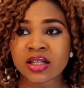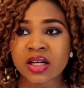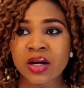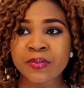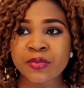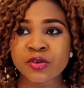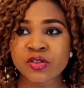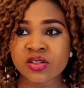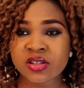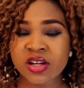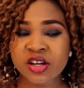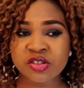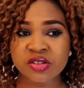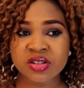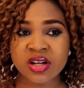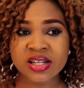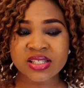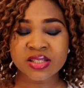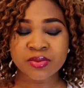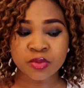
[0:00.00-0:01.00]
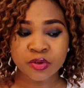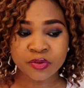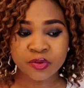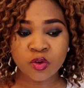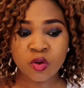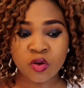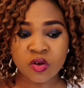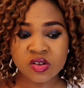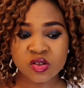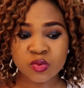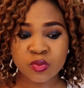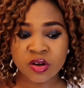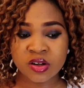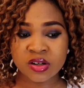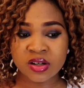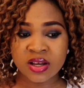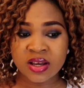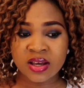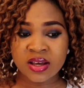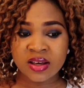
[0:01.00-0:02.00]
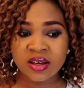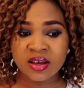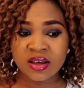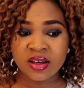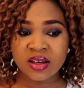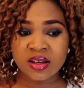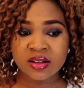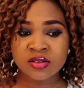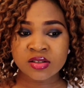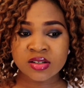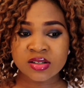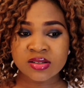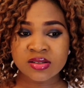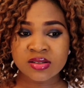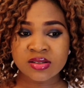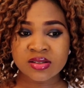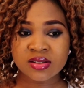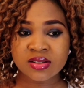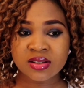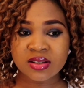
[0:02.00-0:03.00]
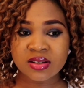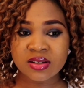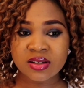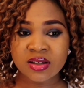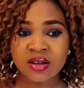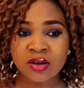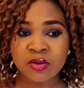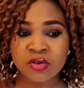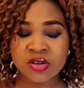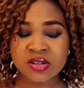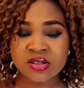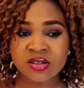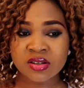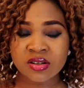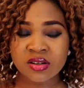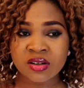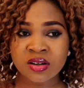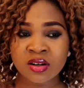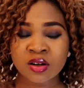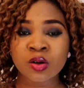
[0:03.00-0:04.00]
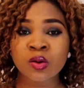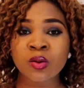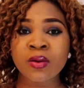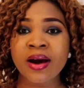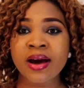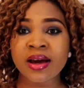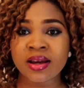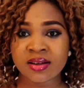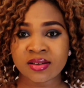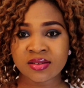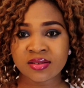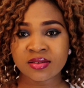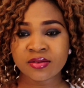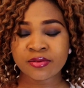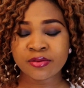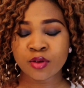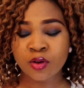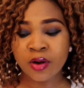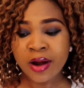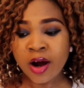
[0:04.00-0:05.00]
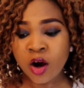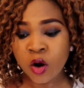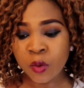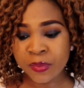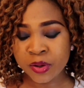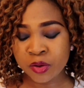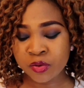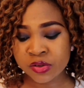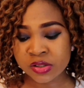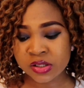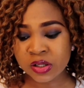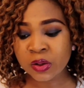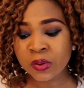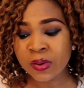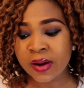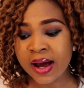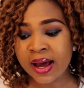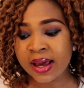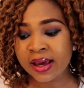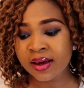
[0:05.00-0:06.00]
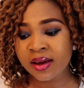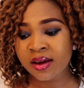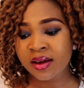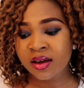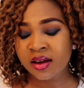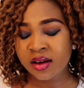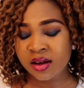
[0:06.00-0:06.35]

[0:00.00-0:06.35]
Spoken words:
didn't compose the national anthem, of course, but it was a cry for help. It was a cry,